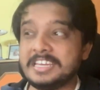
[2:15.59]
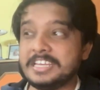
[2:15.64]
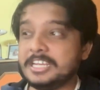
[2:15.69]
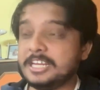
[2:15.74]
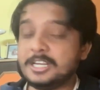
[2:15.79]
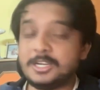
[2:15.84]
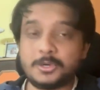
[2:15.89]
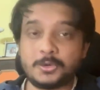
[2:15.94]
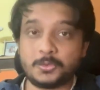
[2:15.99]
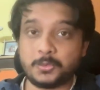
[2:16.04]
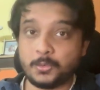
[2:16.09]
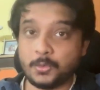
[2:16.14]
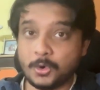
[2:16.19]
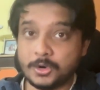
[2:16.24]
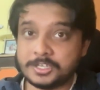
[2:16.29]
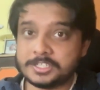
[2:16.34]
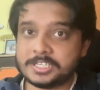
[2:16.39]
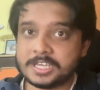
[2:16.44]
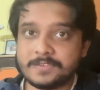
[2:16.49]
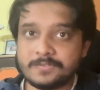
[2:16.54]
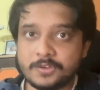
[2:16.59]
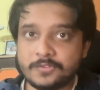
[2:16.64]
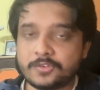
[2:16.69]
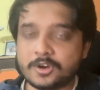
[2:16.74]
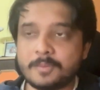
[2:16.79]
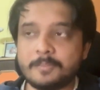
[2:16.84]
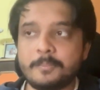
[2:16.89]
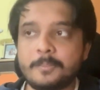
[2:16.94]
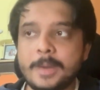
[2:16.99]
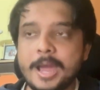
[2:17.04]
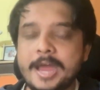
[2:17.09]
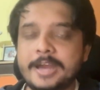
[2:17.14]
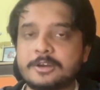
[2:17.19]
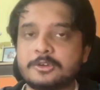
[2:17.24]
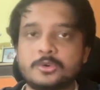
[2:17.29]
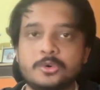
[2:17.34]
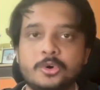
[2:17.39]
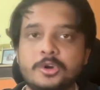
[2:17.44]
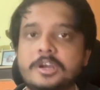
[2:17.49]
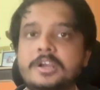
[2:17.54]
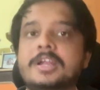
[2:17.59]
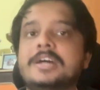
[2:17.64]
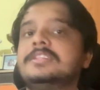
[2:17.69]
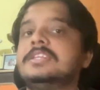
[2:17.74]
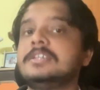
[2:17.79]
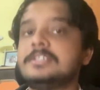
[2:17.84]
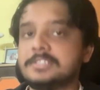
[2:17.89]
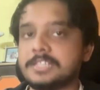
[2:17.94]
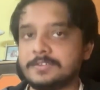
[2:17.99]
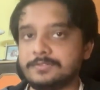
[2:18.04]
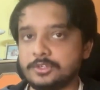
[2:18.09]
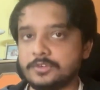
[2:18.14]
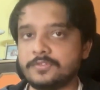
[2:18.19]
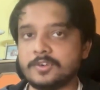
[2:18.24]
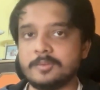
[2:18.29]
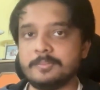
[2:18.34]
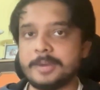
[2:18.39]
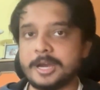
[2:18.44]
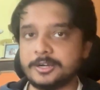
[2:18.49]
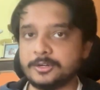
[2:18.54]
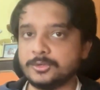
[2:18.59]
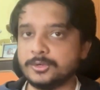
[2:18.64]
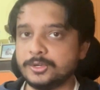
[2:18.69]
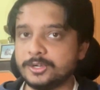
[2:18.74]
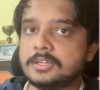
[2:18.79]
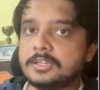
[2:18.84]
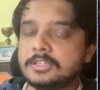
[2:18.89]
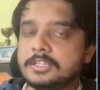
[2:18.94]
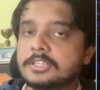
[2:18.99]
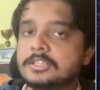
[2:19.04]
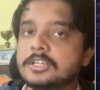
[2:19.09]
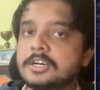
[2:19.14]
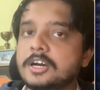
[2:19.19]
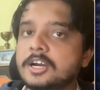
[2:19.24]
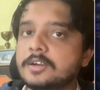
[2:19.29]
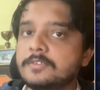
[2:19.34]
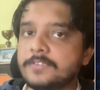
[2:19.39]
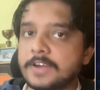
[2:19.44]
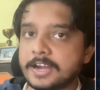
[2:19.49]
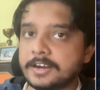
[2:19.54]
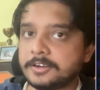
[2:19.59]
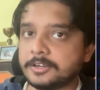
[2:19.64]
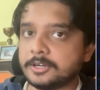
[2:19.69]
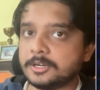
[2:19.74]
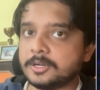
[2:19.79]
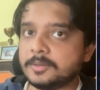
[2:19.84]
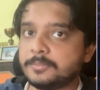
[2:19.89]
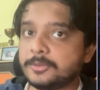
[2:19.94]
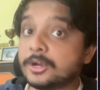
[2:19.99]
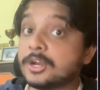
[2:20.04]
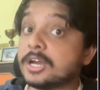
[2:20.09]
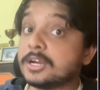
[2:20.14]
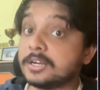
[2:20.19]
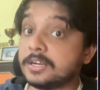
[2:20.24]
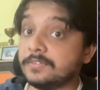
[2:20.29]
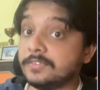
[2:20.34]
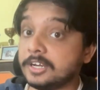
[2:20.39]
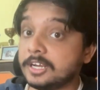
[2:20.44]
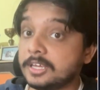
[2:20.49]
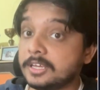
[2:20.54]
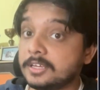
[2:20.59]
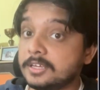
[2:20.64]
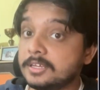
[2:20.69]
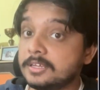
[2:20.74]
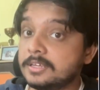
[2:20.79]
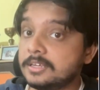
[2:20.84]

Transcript: It won't save you from bad code. Nothing saves you from bad code. The third factor, productivity.